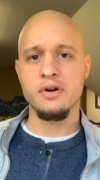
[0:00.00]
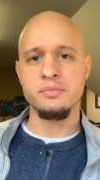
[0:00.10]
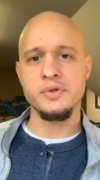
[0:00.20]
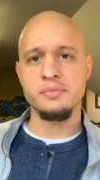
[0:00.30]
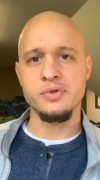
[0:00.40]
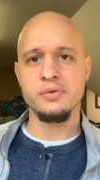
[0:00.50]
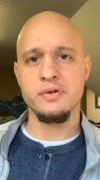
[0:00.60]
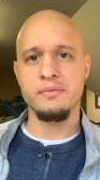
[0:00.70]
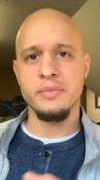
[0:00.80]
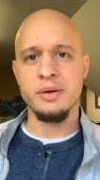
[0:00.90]
home some sort
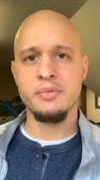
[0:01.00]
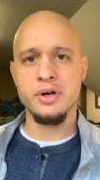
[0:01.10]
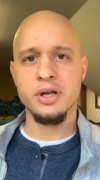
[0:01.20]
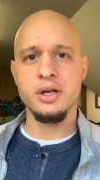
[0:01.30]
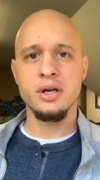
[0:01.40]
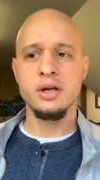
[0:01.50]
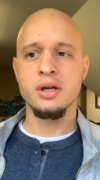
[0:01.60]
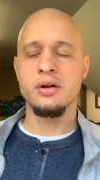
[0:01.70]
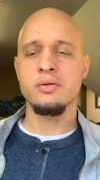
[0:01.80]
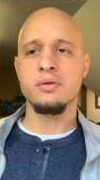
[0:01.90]
of memory,
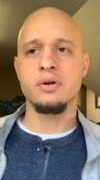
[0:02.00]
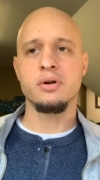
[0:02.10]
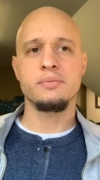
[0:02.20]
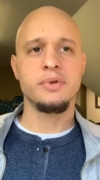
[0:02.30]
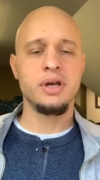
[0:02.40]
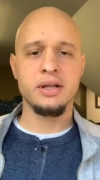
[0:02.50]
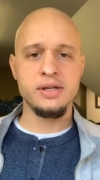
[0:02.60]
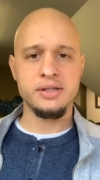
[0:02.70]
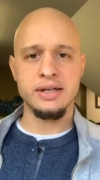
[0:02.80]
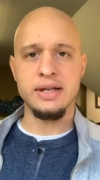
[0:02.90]
or yeah, at
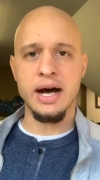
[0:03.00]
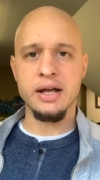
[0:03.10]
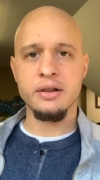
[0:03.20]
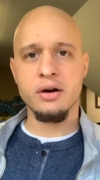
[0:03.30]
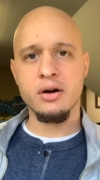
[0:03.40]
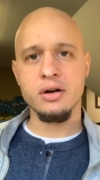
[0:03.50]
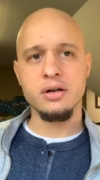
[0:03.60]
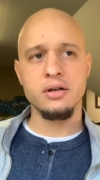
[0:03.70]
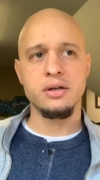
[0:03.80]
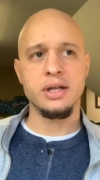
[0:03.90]
least a dialogue
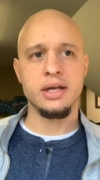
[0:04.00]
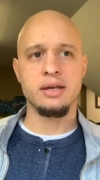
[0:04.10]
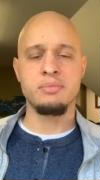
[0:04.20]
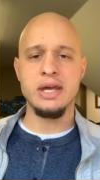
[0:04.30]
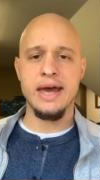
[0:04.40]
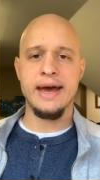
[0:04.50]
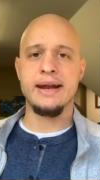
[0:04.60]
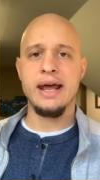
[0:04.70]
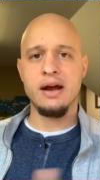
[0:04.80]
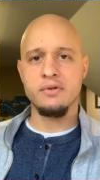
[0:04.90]
that can be had
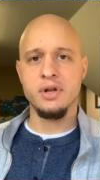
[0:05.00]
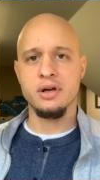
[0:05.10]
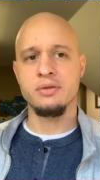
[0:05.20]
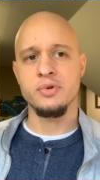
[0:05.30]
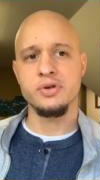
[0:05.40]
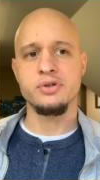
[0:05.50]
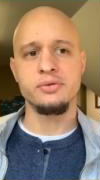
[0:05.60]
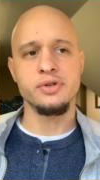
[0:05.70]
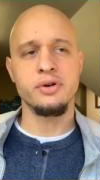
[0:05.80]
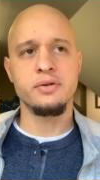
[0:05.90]
after that commercial
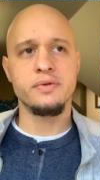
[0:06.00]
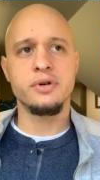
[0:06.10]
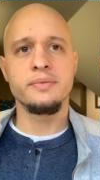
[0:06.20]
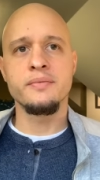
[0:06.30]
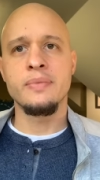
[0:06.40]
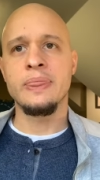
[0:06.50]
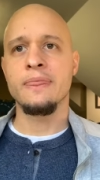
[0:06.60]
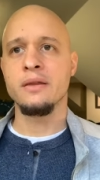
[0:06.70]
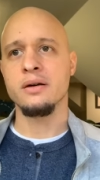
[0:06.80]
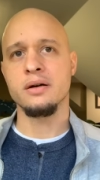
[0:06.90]
is over.
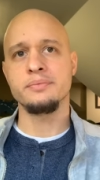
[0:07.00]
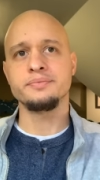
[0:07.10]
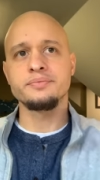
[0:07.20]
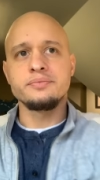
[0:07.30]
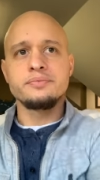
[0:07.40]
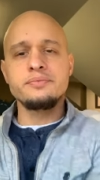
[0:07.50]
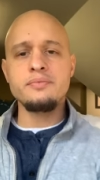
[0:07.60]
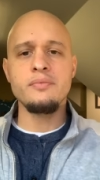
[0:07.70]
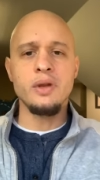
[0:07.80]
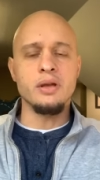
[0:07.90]

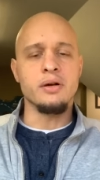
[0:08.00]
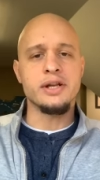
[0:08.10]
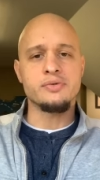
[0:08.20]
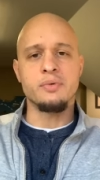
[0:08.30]
You know,